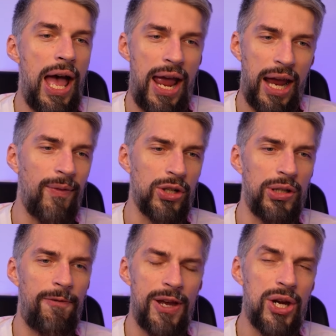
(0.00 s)
I haven't
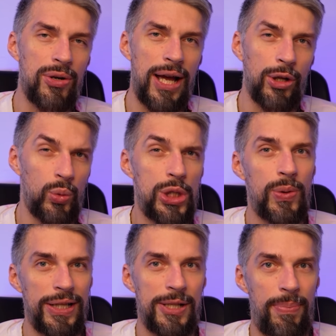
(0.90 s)
really figured out which
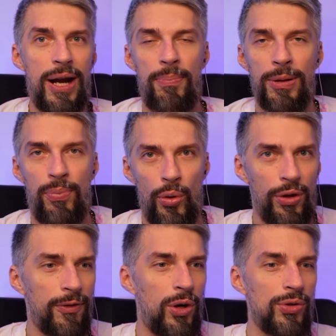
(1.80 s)
one is better, but both
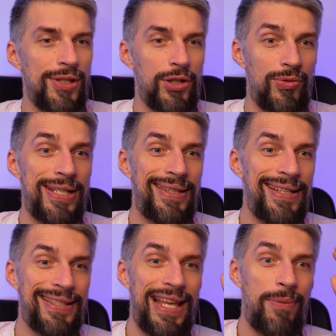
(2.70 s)
of those increasing
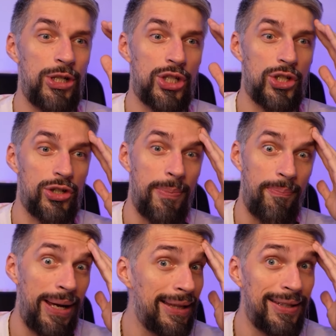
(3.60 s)
its damage
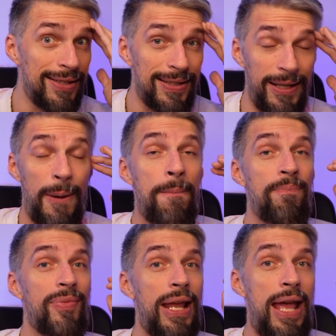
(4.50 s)
tremendously.
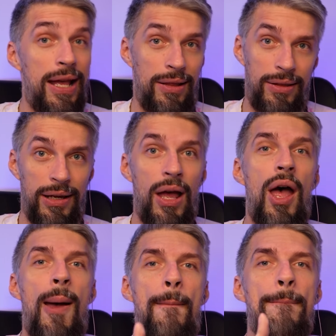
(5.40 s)
And
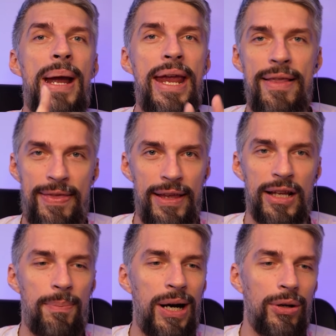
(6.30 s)
main thing
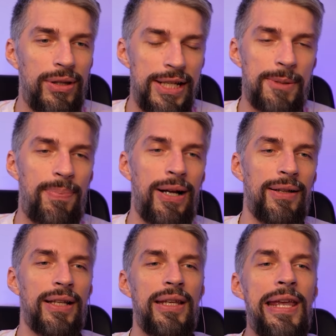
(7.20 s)
about this spell,
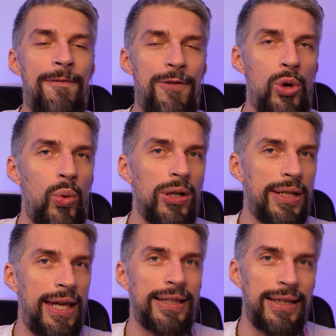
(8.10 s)
that if you will
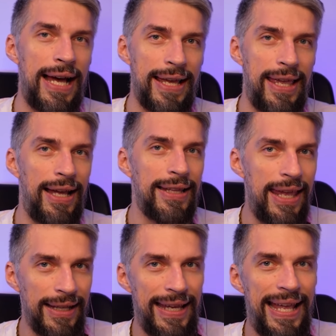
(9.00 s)
get lucky and
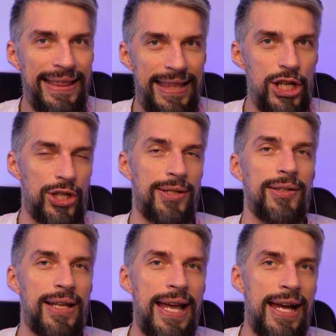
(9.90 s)
get
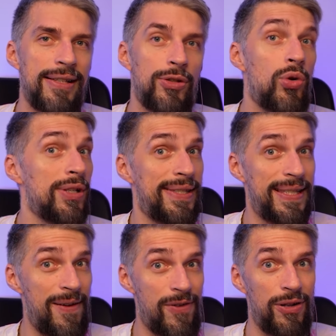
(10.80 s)
additional cast, or
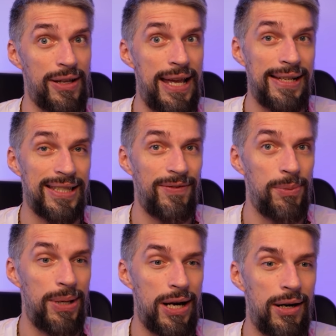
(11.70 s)
several casts even
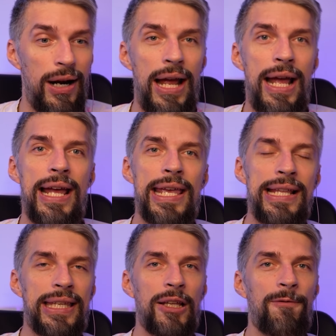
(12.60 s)
better,
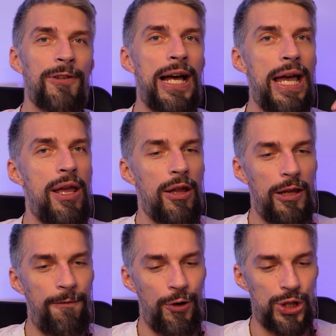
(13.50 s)
it can fly
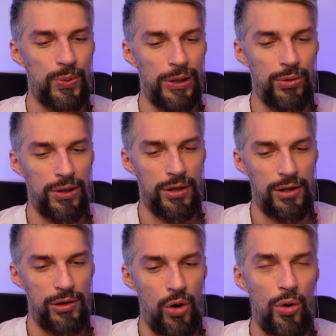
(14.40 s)
the first one to the
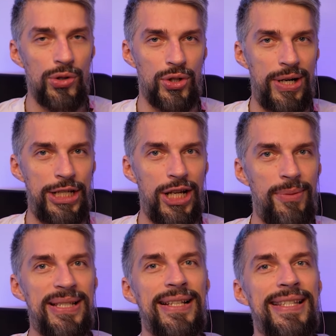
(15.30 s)
close range
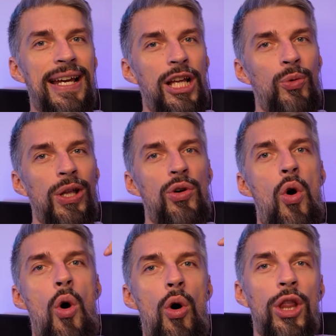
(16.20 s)
enemies and second one
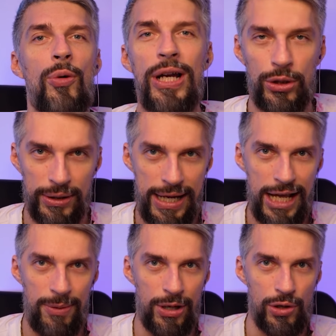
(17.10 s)
all the way to the
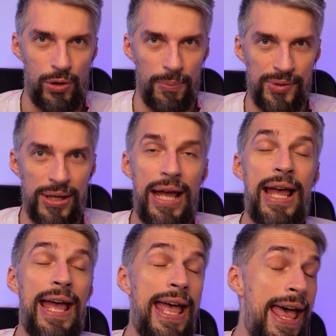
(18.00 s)
enemy groups,
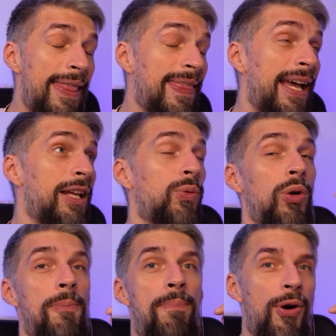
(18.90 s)
and then it
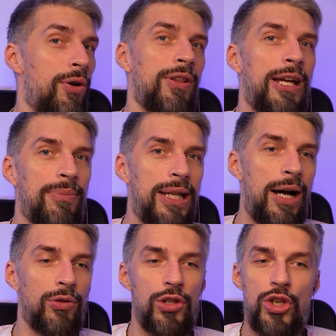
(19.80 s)
will burn them
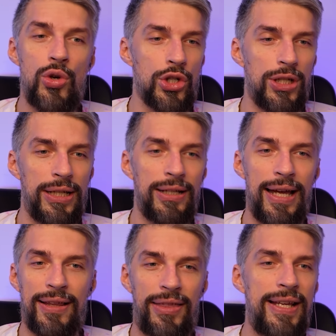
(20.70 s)
down. Usually,
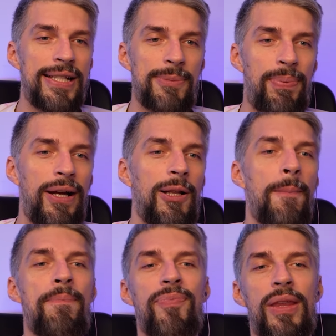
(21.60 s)
like this spell,
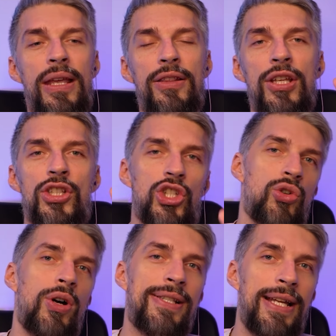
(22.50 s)
it
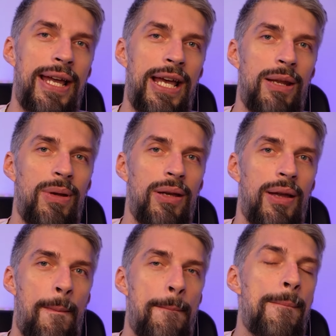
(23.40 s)
destroys the enemy.
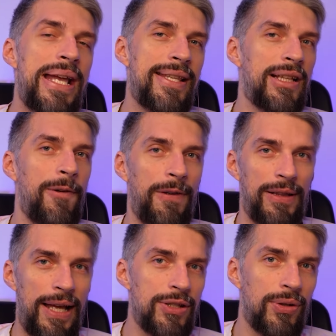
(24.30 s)
Basically, if it
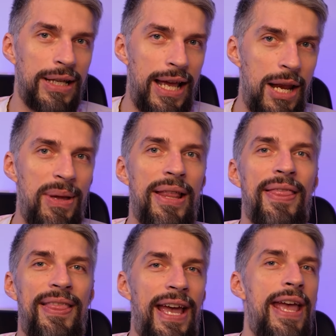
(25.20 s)
lands on the enemy,
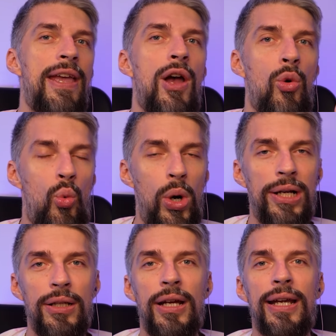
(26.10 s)
they
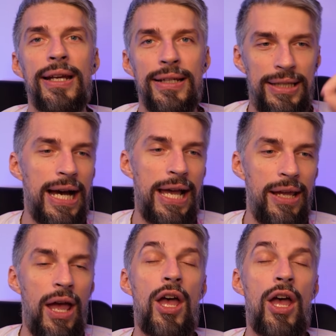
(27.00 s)
will die.